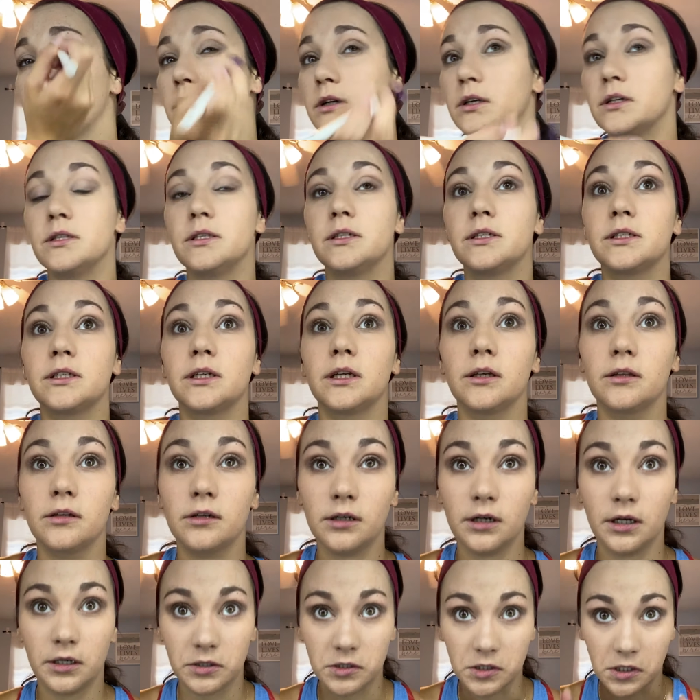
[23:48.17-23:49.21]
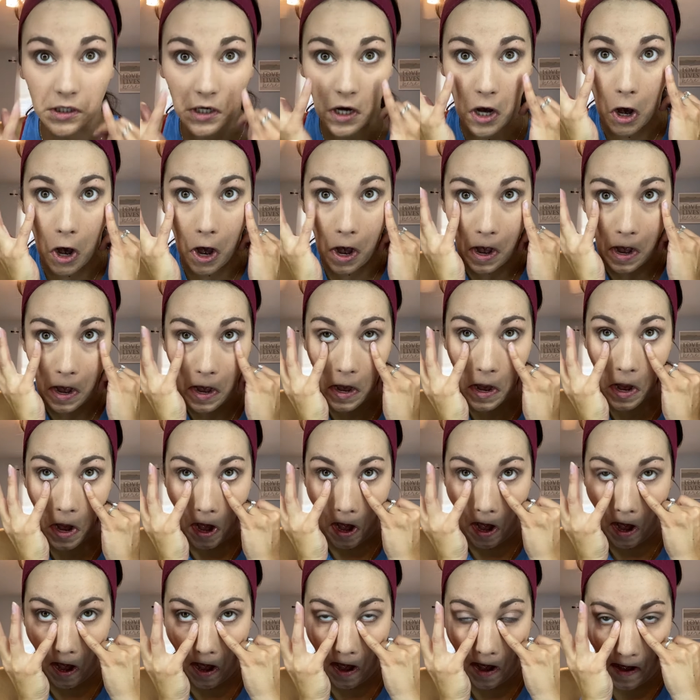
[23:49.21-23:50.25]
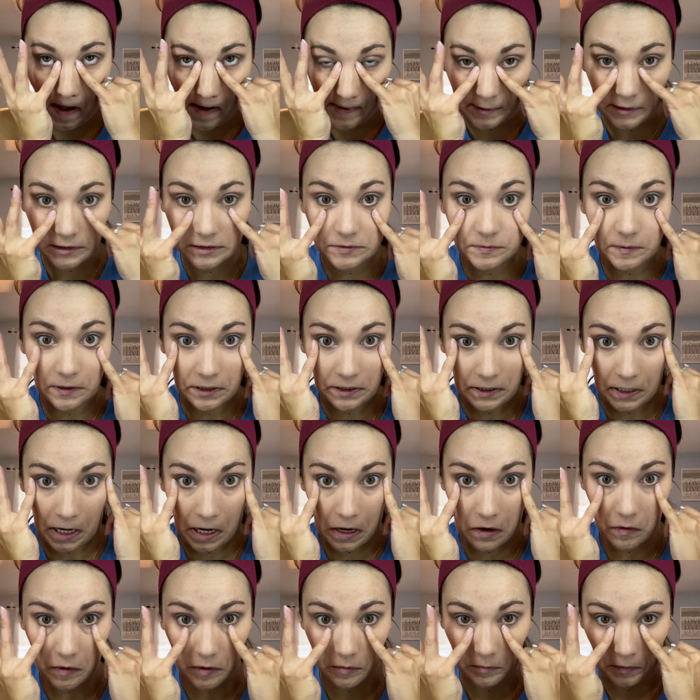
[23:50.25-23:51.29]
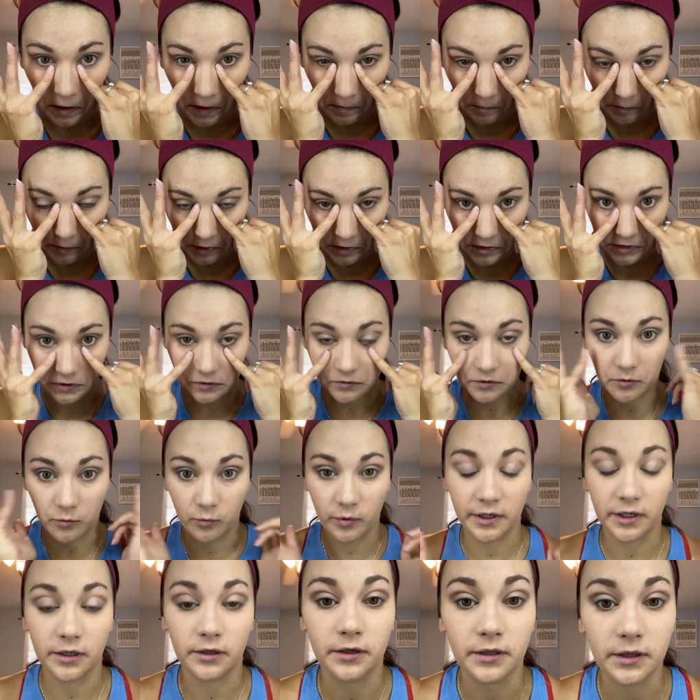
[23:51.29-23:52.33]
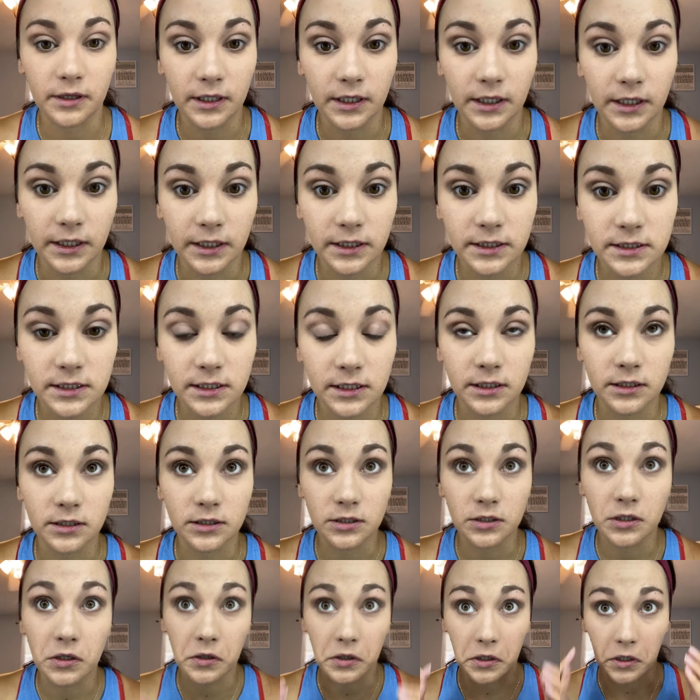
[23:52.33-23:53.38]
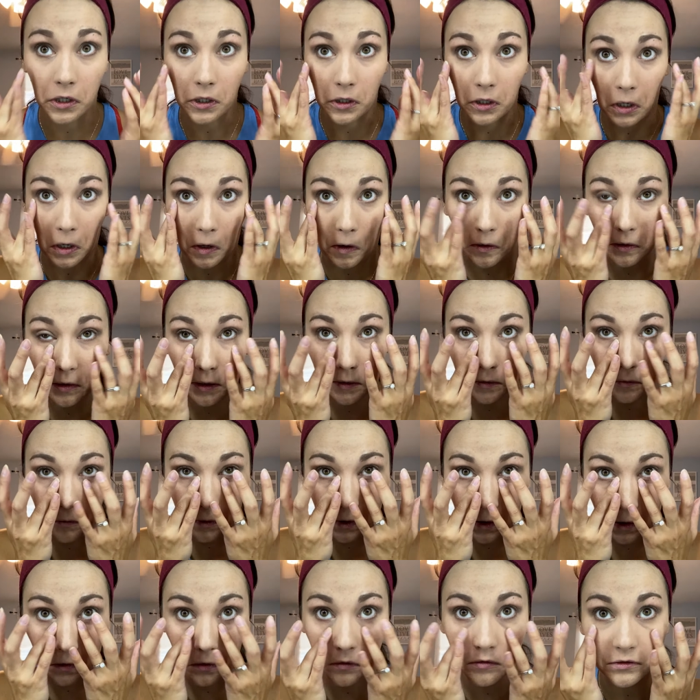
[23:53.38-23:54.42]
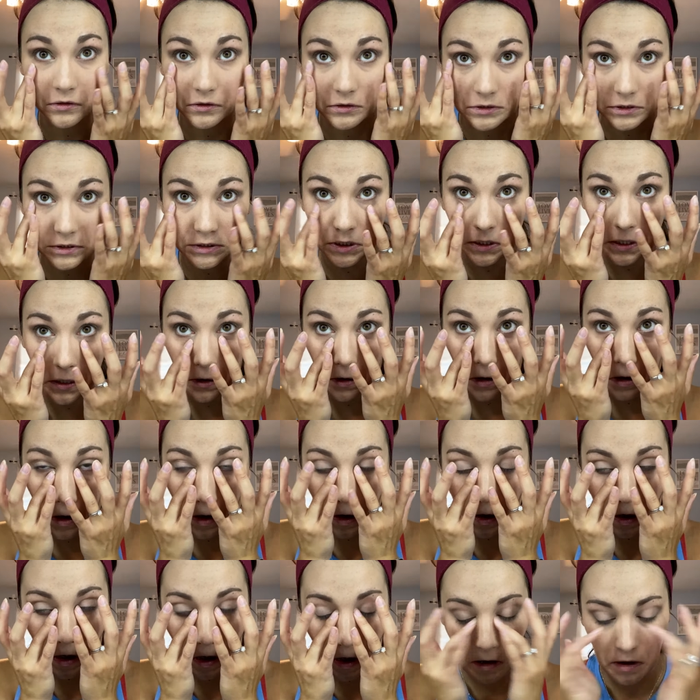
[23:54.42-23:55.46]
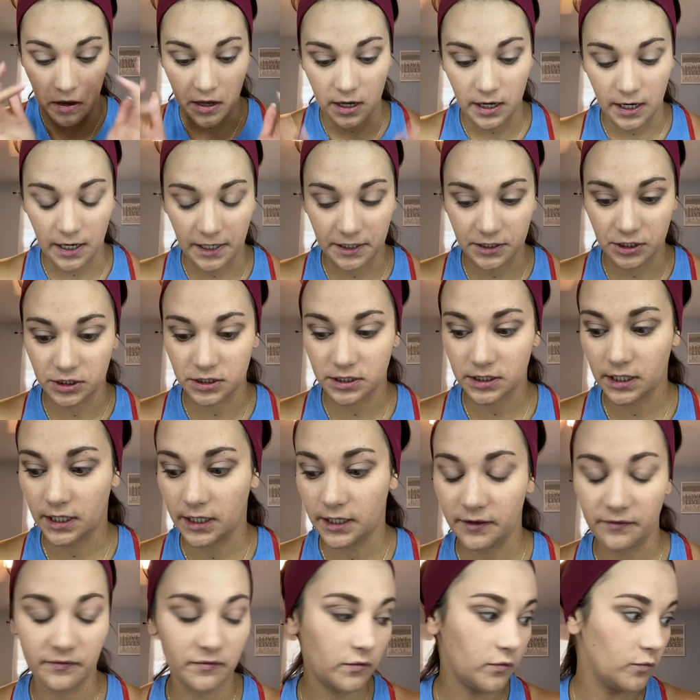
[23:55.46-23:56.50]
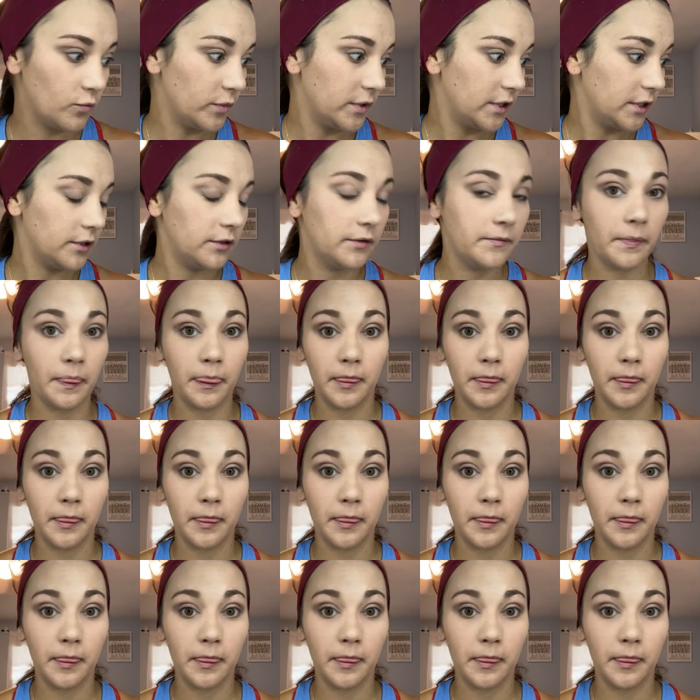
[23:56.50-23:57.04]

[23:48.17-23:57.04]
concealer under your eye, because by now it might be doing weird things into your like wrinkles, and I just kind of will